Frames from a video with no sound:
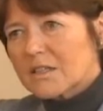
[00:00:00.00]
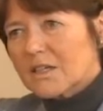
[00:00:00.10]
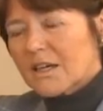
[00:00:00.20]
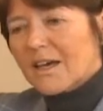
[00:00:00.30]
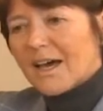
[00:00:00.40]

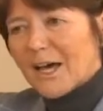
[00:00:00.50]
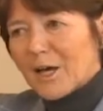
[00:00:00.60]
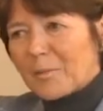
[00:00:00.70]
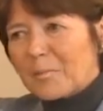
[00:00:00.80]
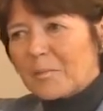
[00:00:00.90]
that
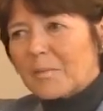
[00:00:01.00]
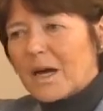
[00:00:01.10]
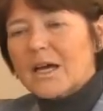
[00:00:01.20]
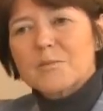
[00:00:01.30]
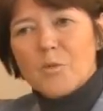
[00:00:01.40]

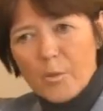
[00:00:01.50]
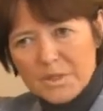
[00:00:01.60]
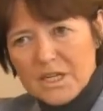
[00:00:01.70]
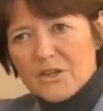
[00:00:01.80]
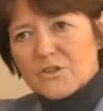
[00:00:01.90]
has more
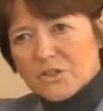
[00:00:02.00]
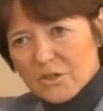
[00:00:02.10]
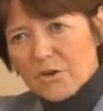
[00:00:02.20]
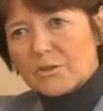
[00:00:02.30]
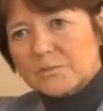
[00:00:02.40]
potential
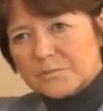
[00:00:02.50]
to grow.